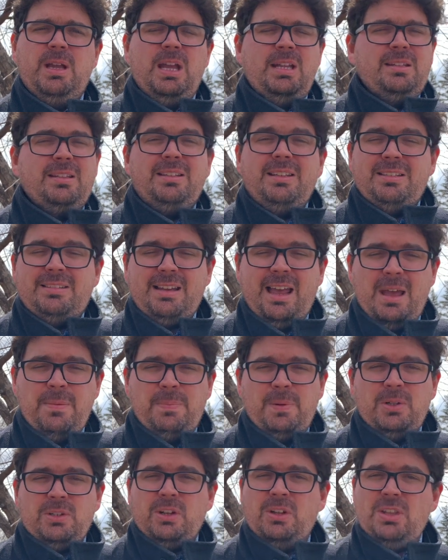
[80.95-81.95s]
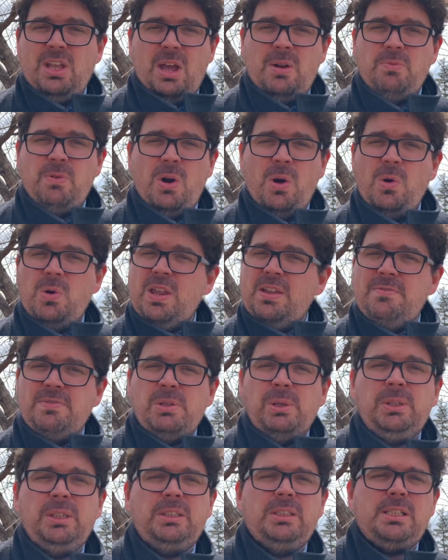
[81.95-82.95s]
The disciples on that road, even
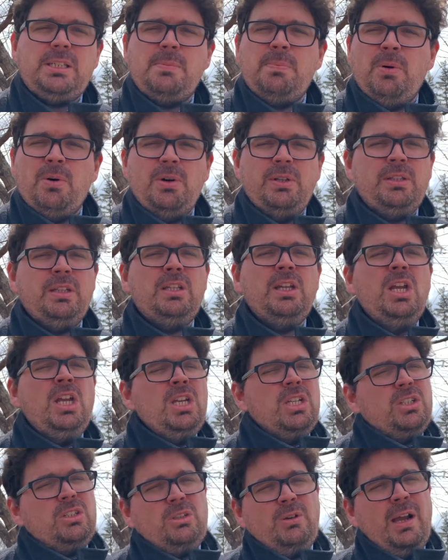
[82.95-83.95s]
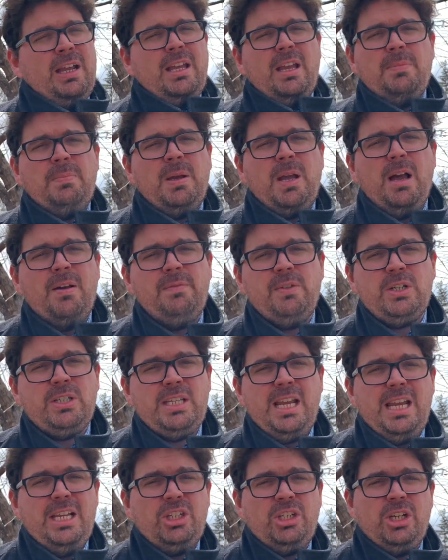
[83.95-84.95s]
though they're disappointed, strike up a
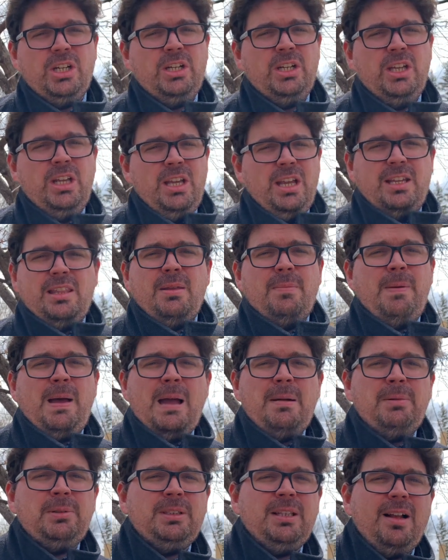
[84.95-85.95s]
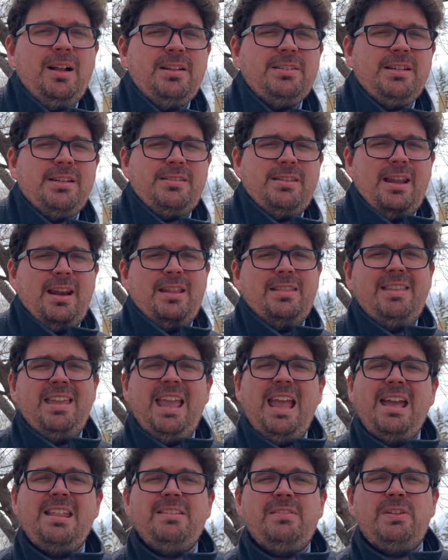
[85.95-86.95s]
conversation, and the Bible tells us that at the
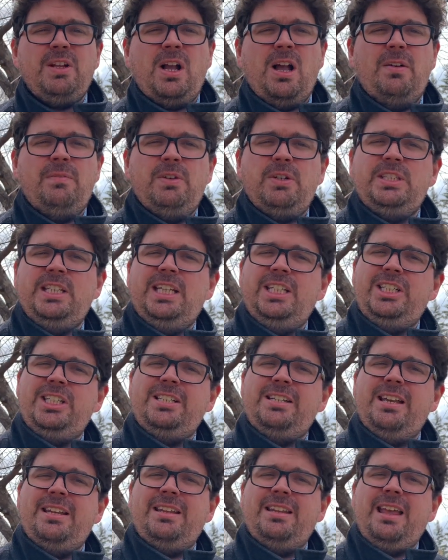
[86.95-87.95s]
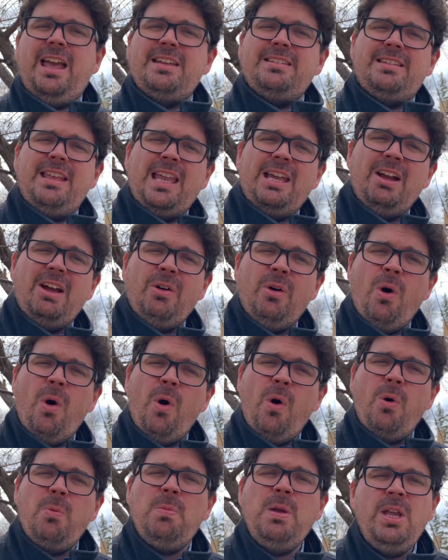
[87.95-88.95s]
end of the conversations, as they go
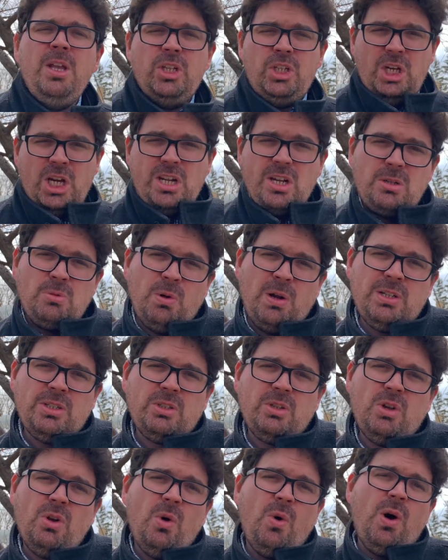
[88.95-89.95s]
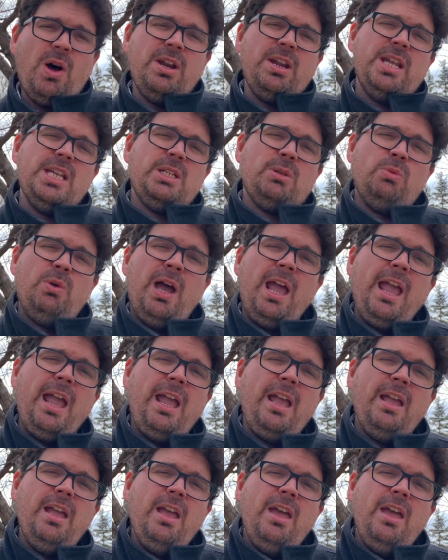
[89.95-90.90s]
home, Jesus wants to go on his way.